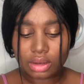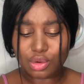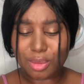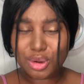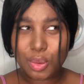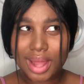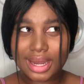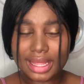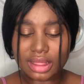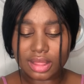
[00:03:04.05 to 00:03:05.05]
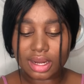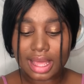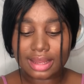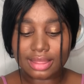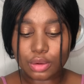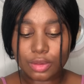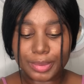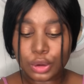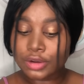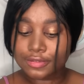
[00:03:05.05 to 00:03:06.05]
the one and three, and that will be
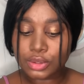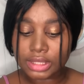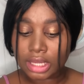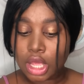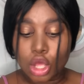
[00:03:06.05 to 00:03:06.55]
confusing.